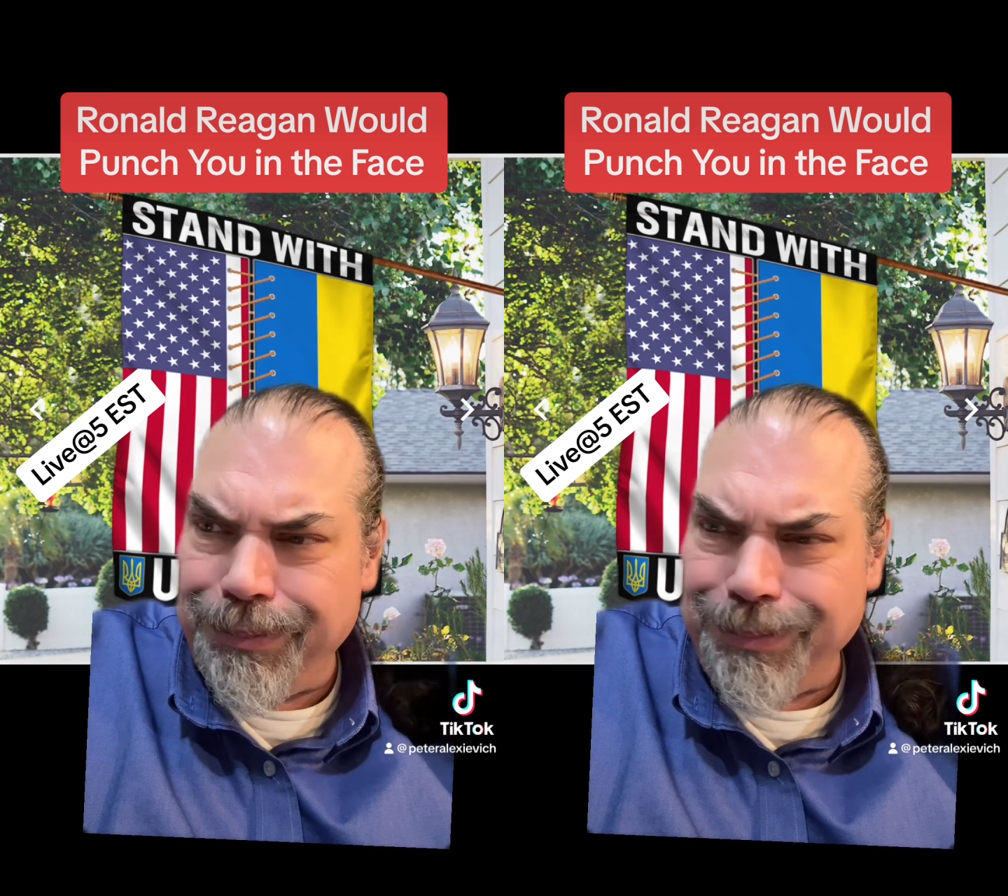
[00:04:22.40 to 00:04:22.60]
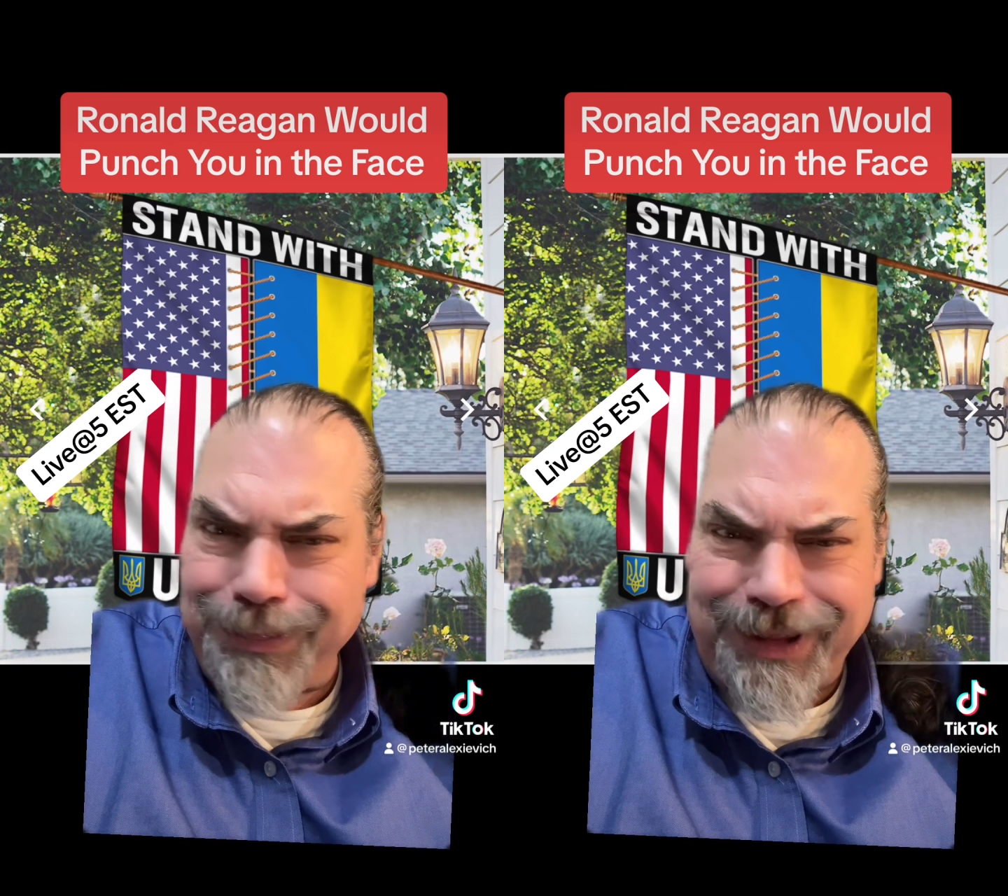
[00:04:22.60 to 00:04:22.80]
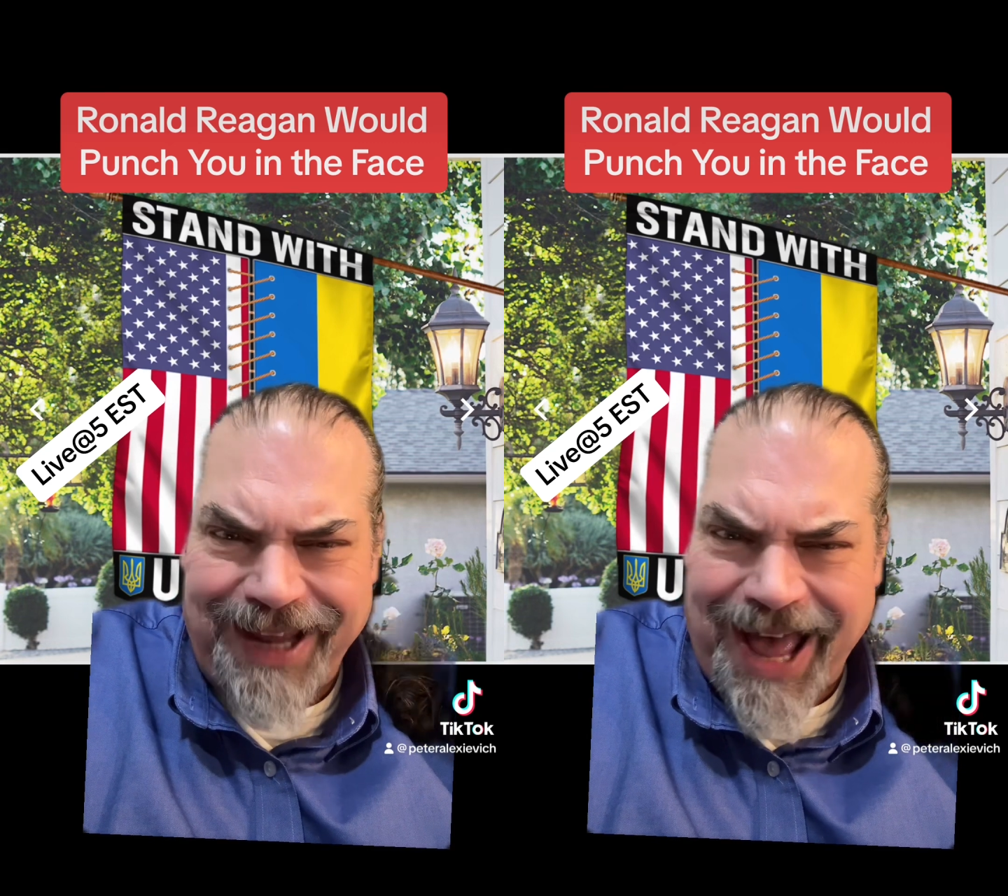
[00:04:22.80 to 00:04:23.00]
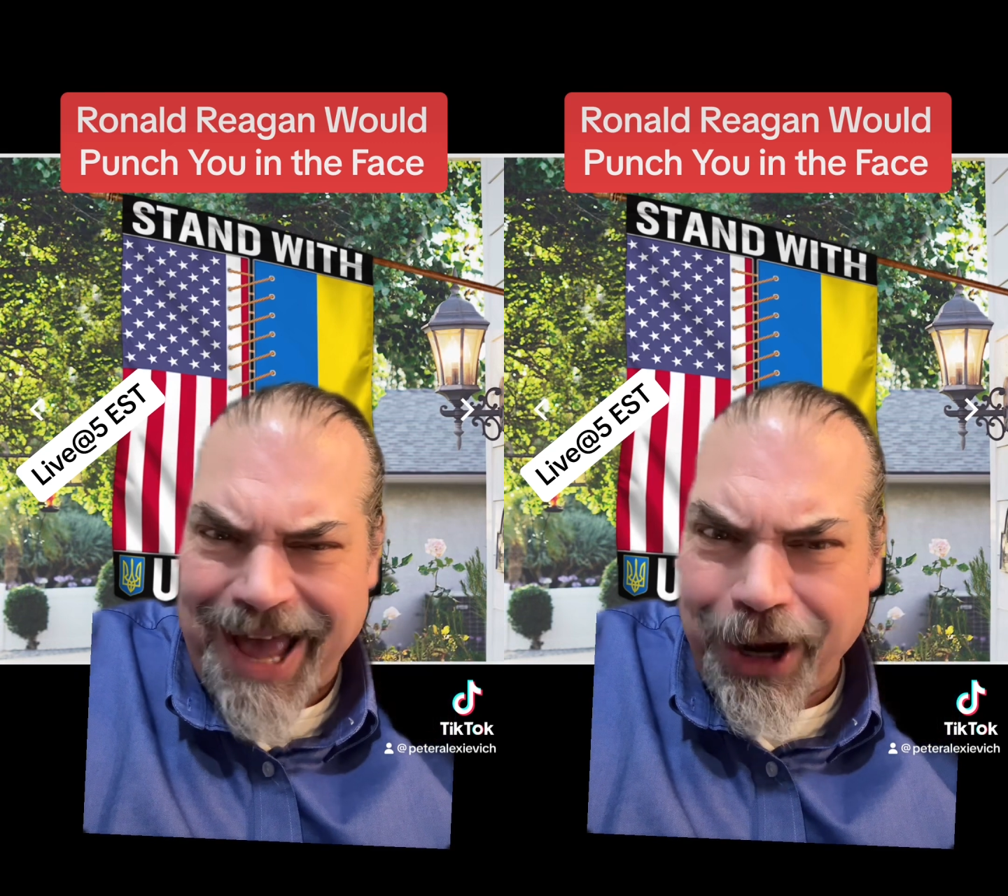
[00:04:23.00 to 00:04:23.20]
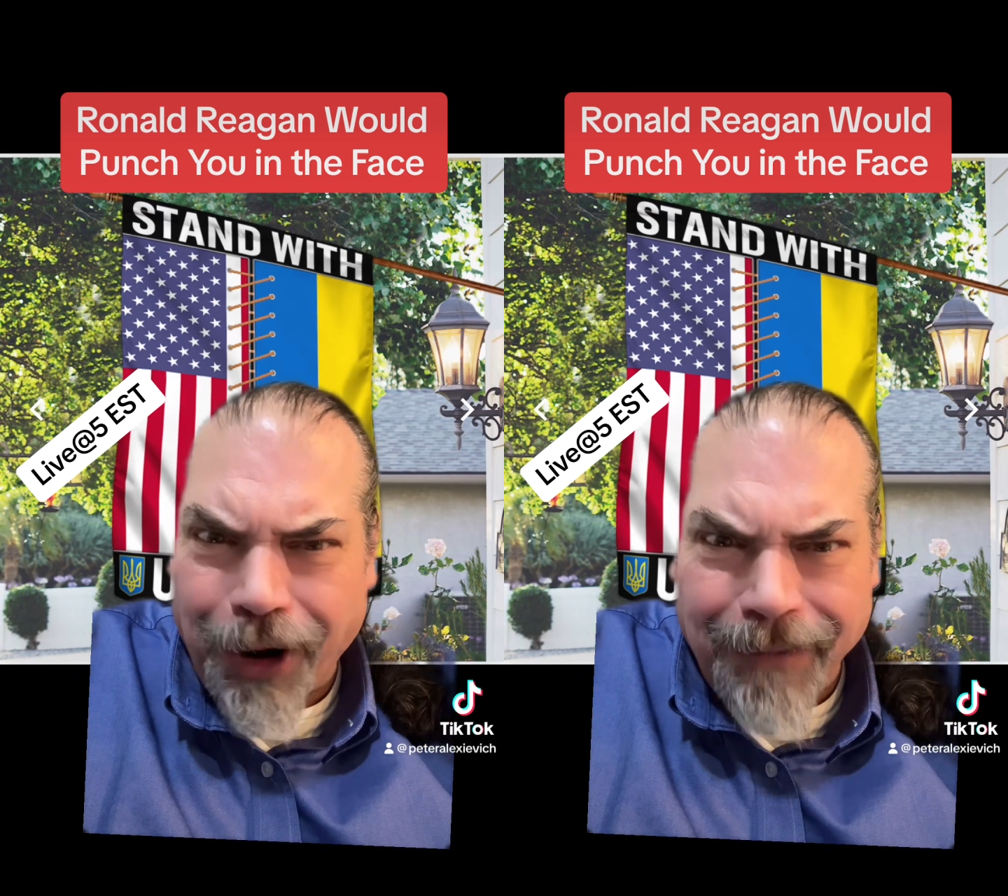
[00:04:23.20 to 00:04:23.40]
the
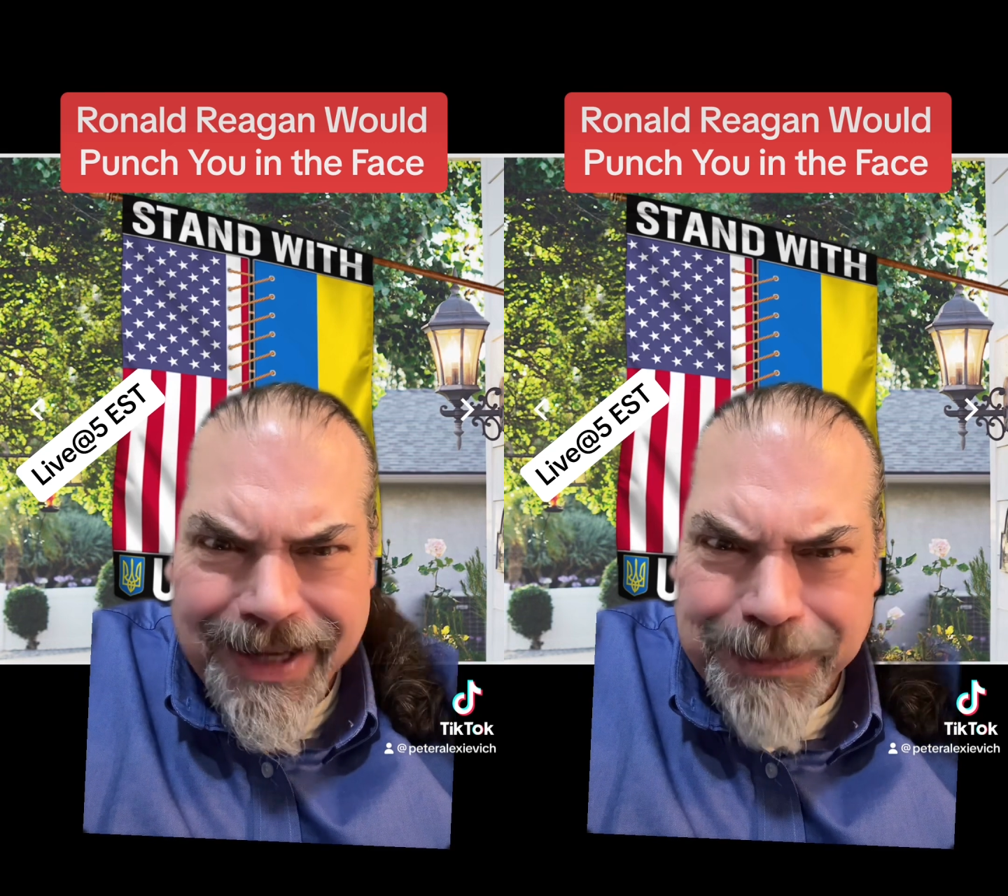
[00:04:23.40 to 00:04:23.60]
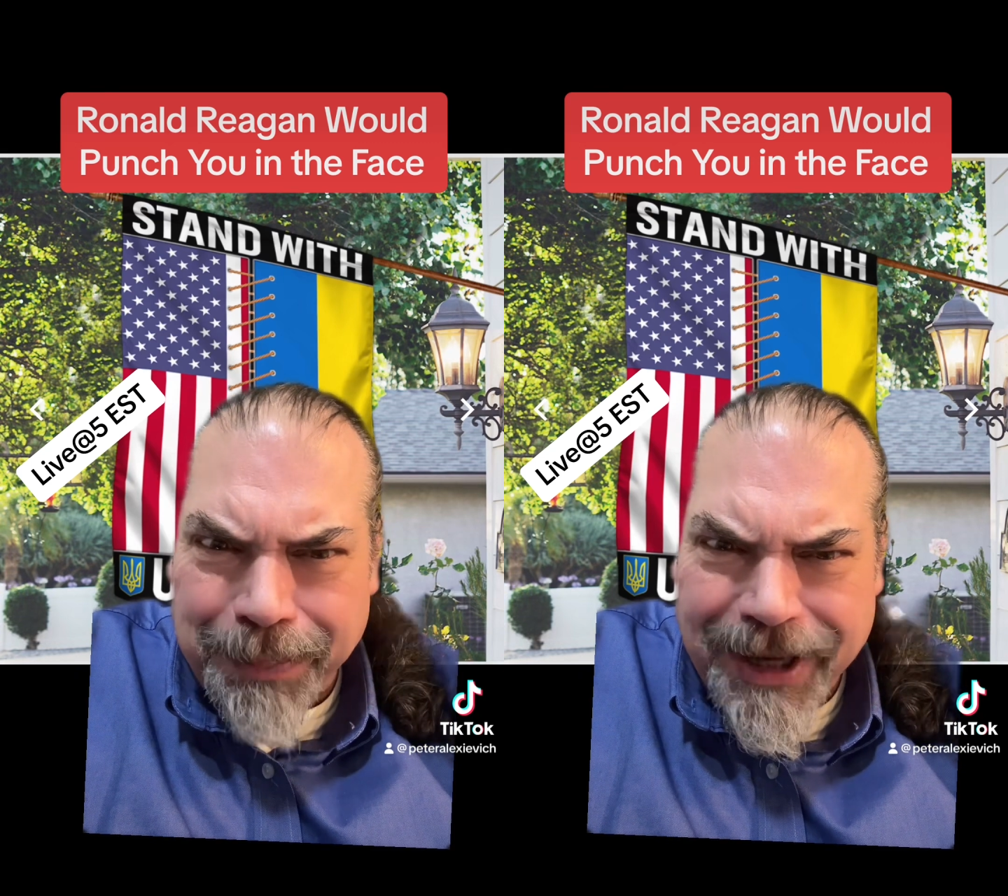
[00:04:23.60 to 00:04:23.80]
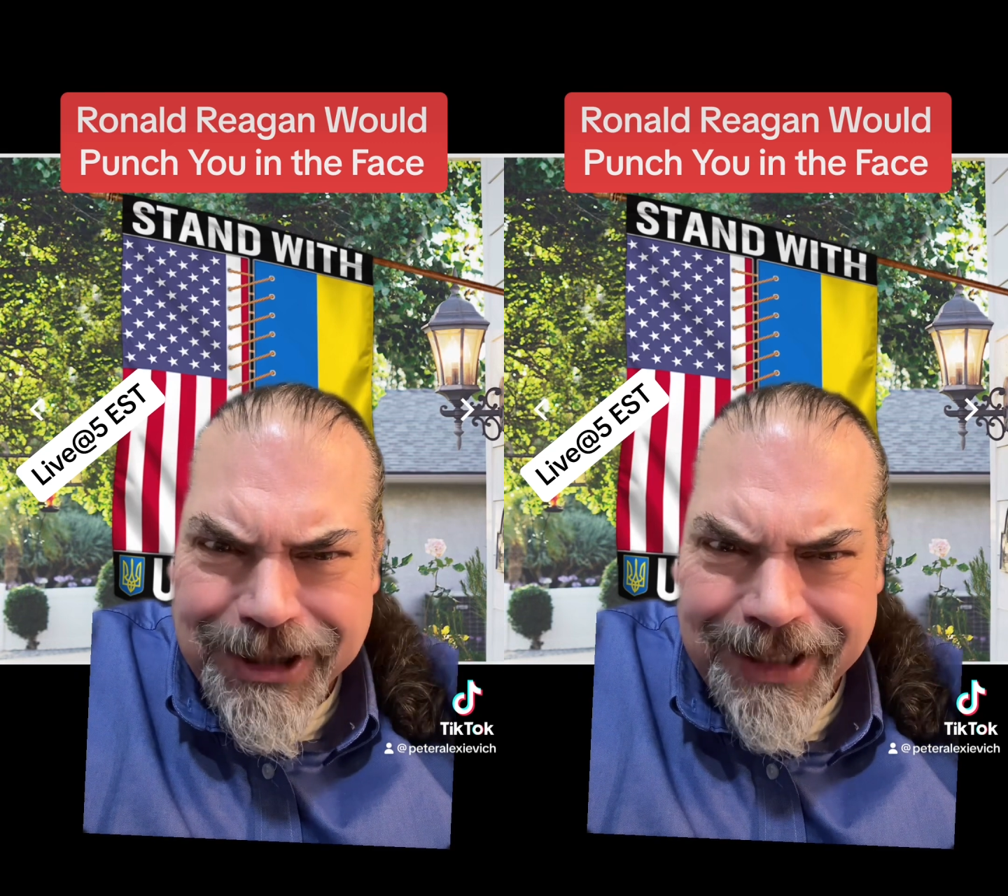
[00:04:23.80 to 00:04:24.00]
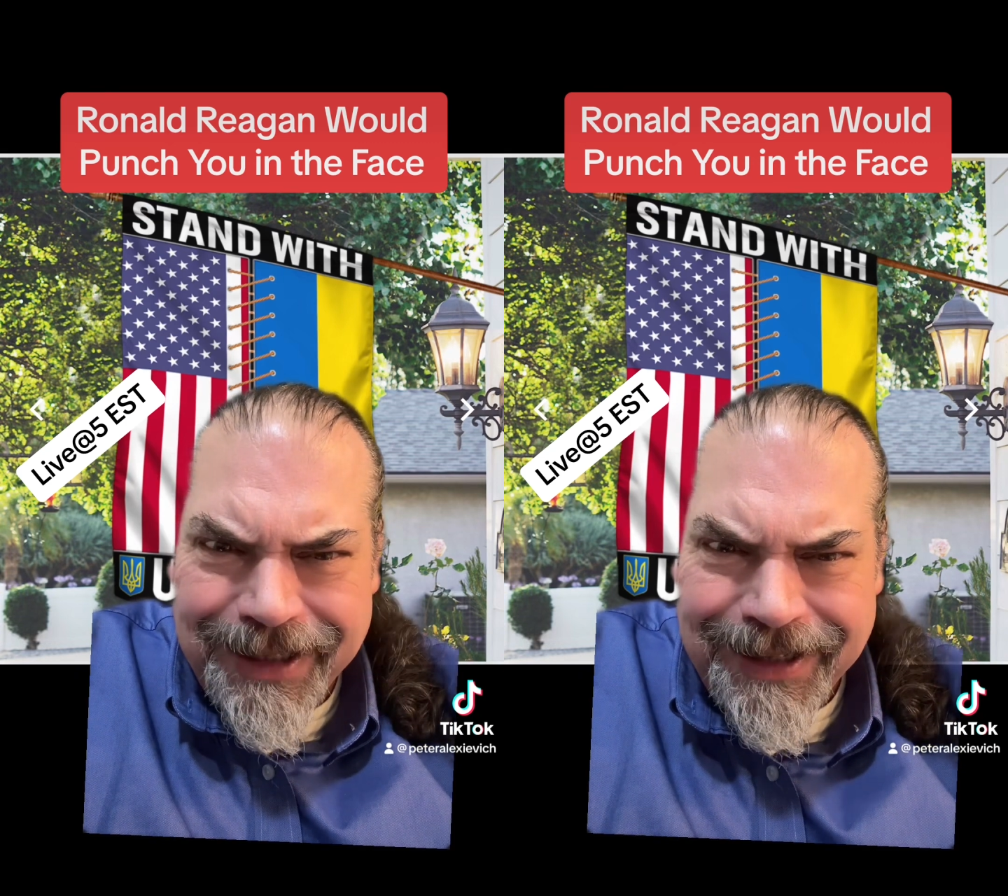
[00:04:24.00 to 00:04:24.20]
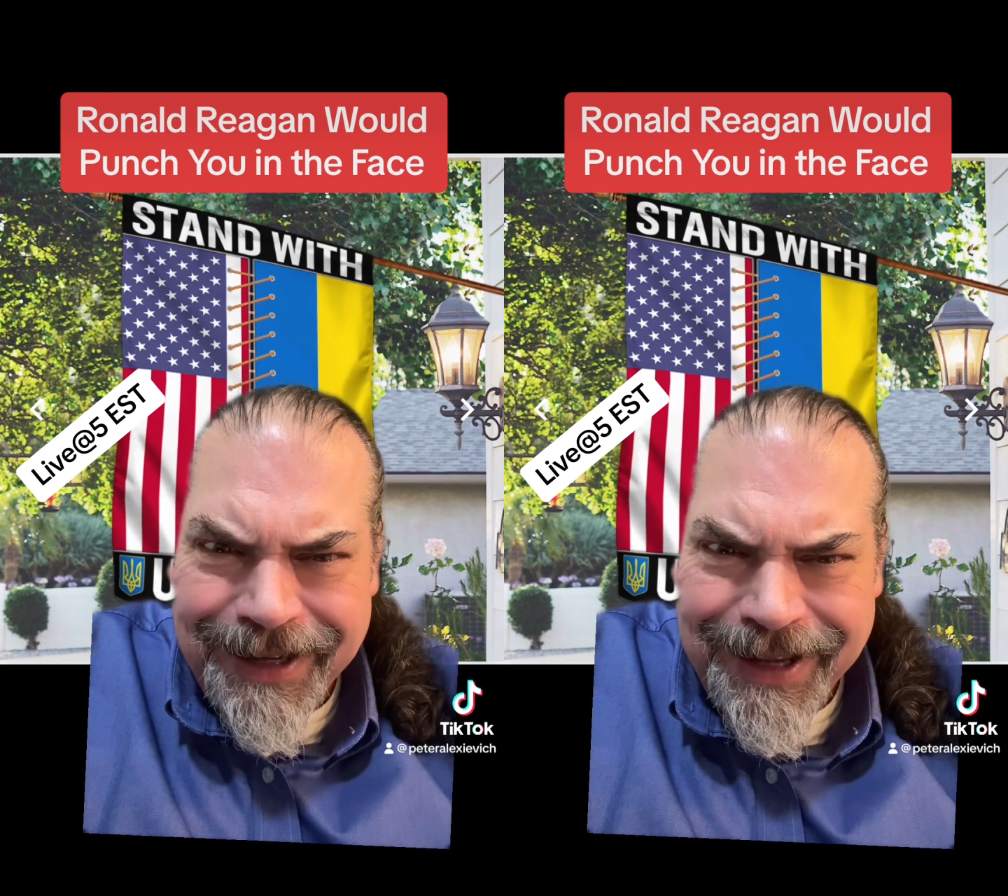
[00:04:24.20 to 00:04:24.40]
IRS budget?